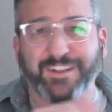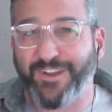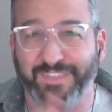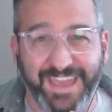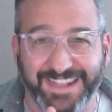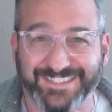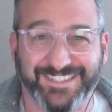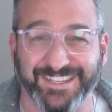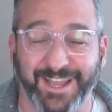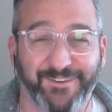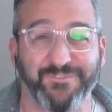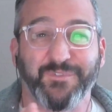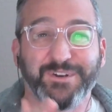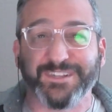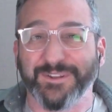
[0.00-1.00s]
all that
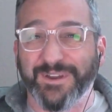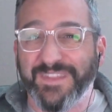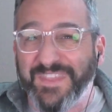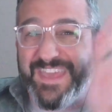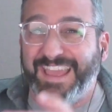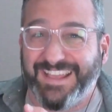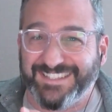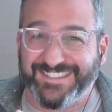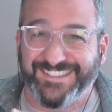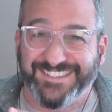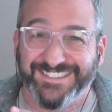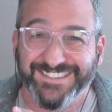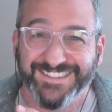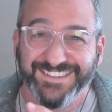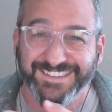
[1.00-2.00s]
stuff. We're doing
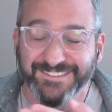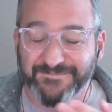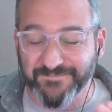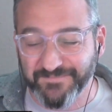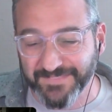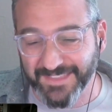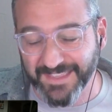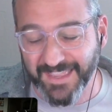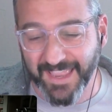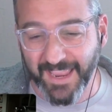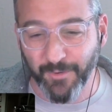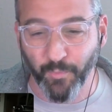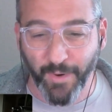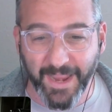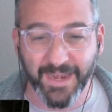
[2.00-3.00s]
this.
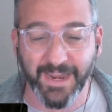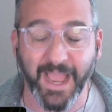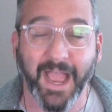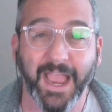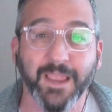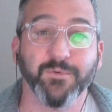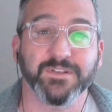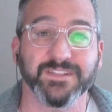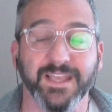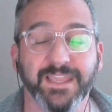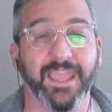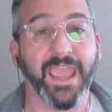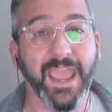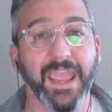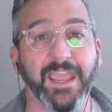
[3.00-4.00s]
When I was
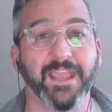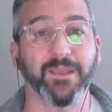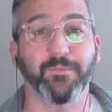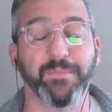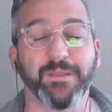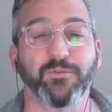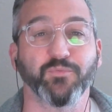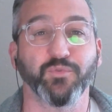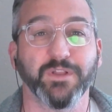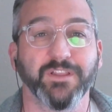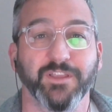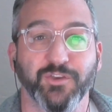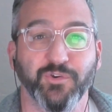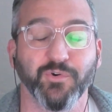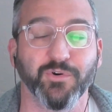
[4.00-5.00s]
like, hey, it would be
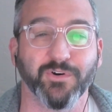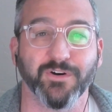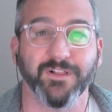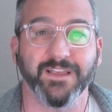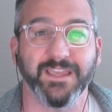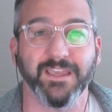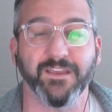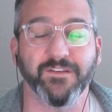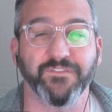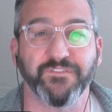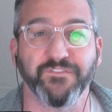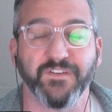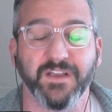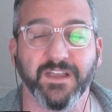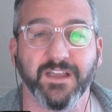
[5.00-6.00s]
really cool
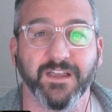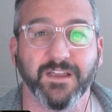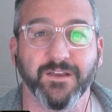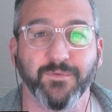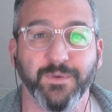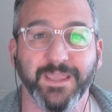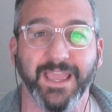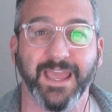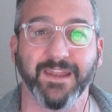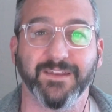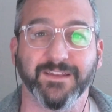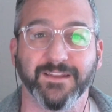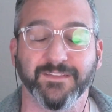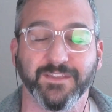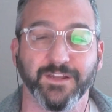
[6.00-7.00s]
if we
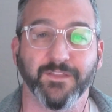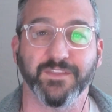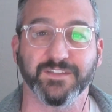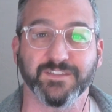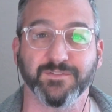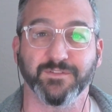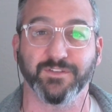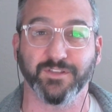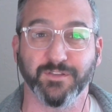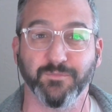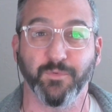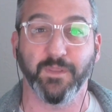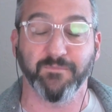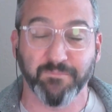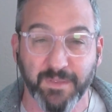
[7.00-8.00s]
had,
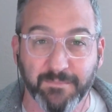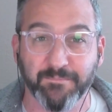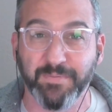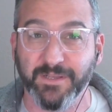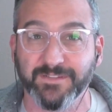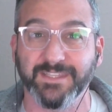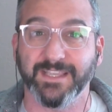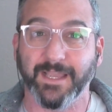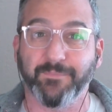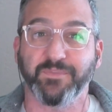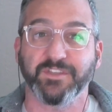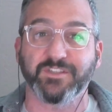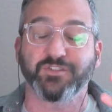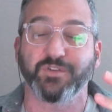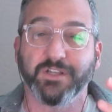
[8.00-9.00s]
we've been building
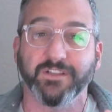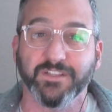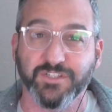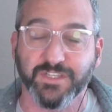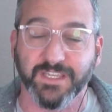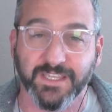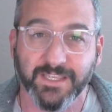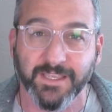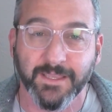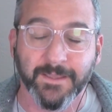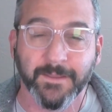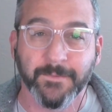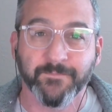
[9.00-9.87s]
up this trilogy